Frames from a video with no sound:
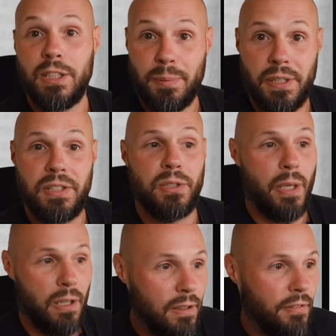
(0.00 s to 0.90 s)
experience to
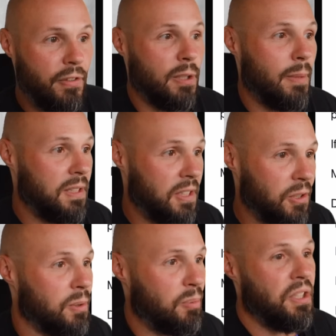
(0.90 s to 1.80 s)
where I feel like my
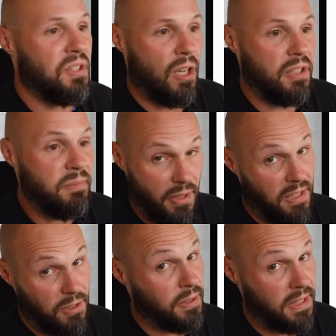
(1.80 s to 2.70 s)
skills are pretty solid. They
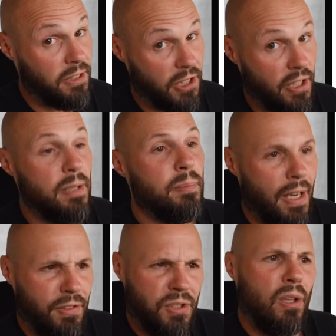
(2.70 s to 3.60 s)
still deteriorate, but I
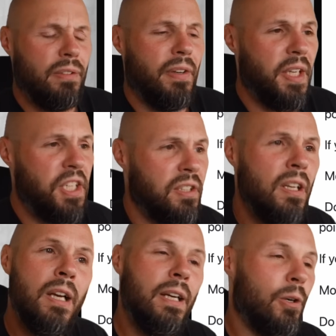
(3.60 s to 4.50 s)
have a solid
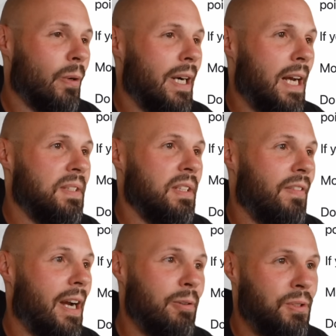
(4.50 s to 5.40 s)
foundation. Whereas
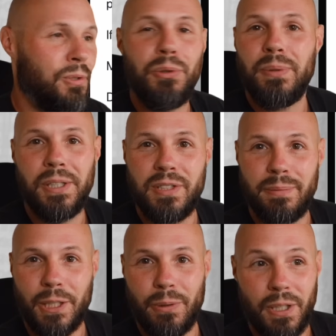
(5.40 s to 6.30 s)
if I was two, three years into
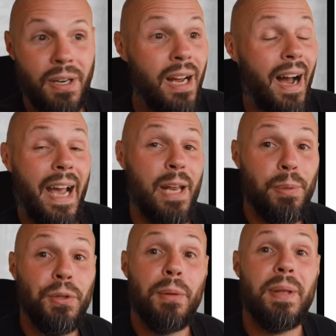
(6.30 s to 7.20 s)
my career, I hadn't
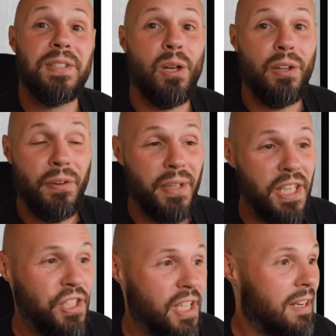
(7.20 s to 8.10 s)
built up that solid
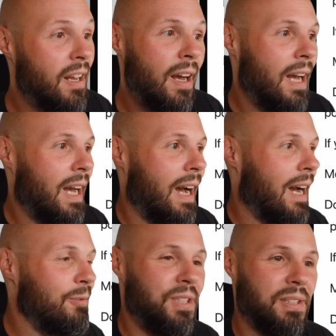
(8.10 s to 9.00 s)
foundation yet,
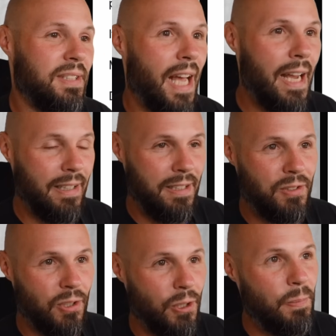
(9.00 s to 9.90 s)
I would just stagnate.
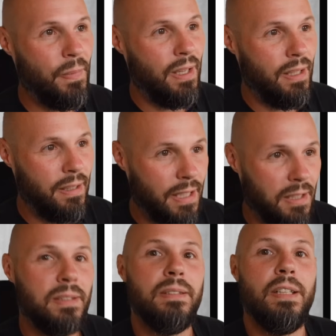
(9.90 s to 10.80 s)
So
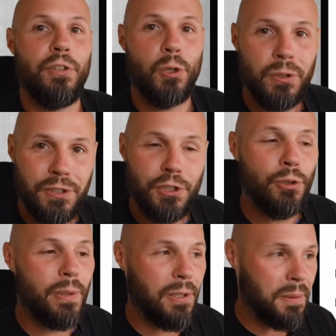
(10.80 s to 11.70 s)
yes, if you're early in your
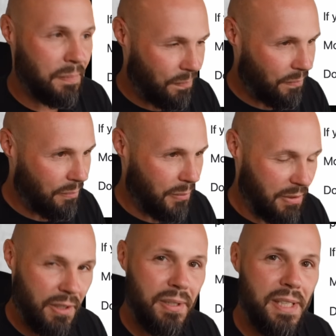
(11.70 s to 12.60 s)
career, be
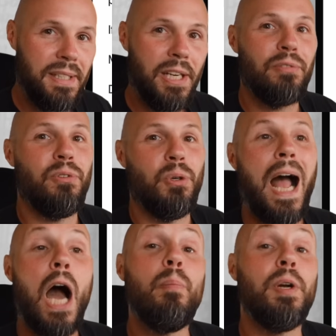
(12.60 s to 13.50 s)
very careful
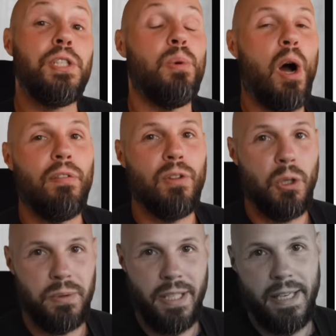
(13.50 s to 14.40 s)
how much you offload to